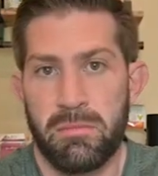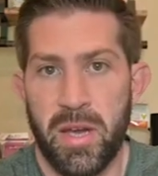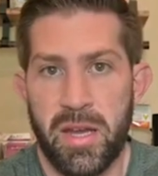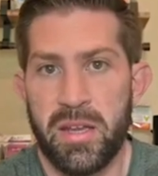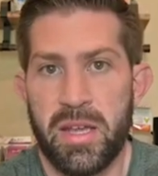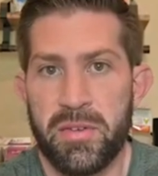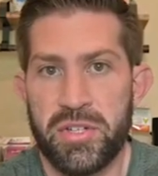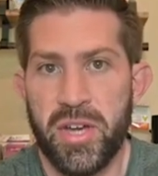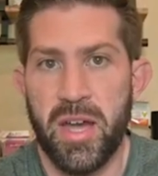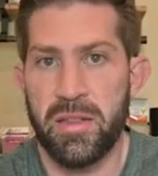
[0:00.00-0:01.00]
I can give it a
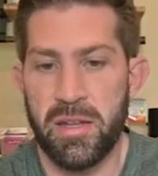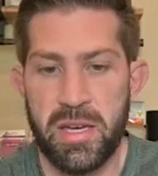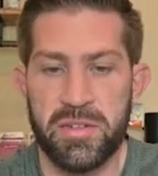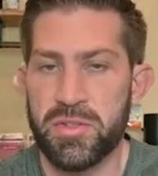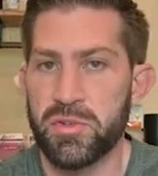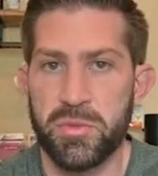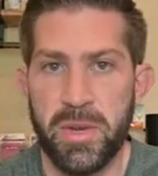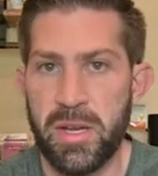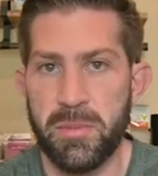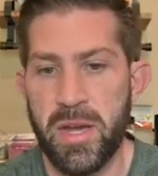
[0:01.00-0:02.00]
shot. They need a social
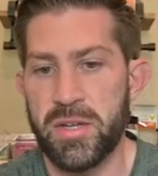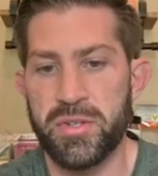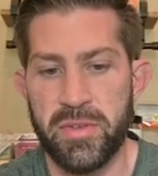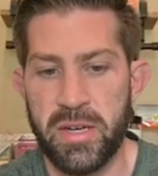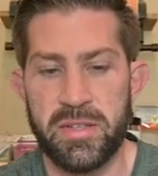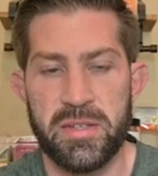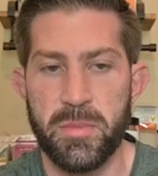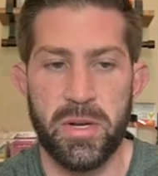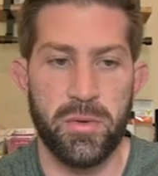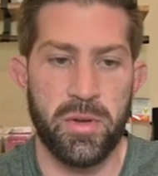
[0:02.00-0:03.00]
media manager they need
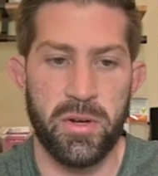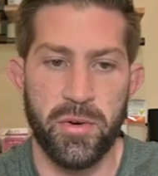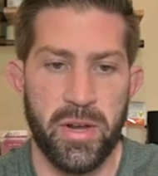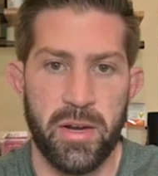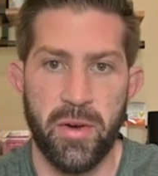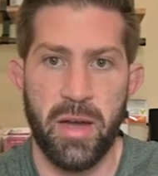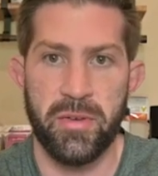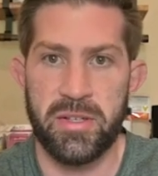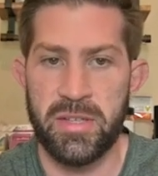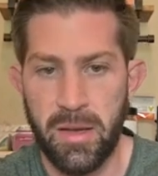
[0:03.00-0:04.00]
somebody who can create
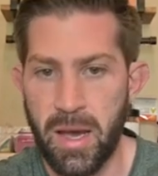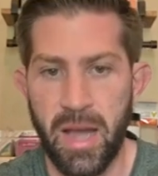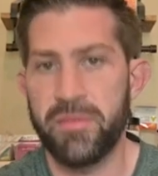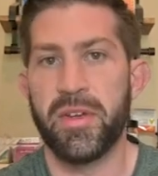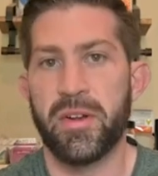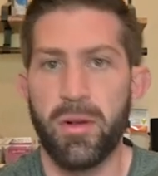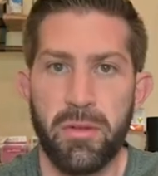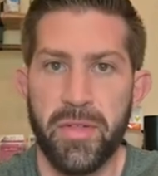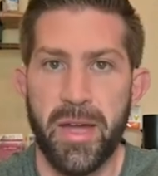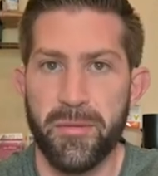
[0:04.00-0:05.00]
graphics. I've done
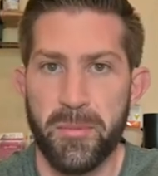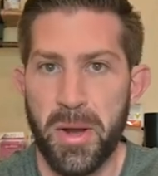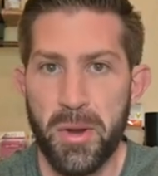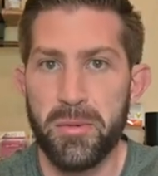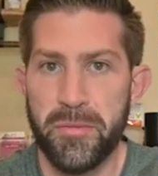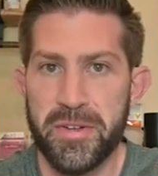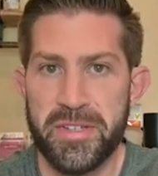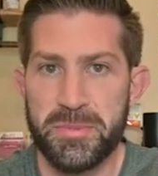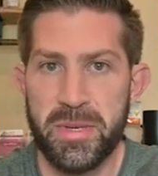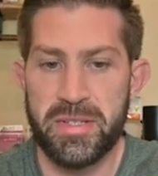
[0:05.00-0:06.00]
all of that for my own
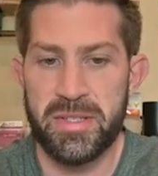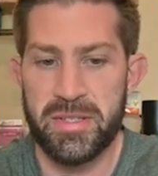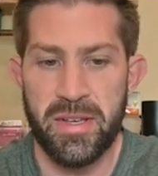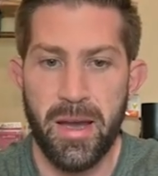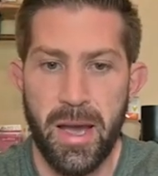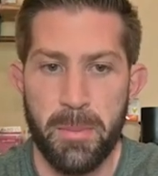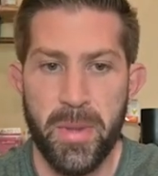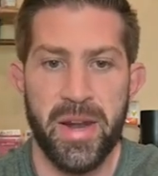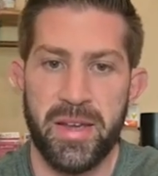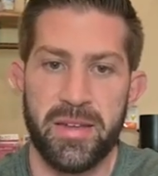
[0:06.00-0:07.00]
fitness business. I
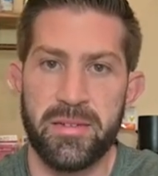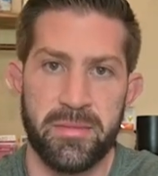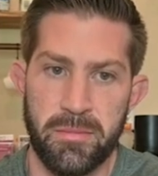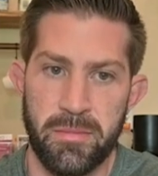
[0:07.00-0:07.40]
bet I could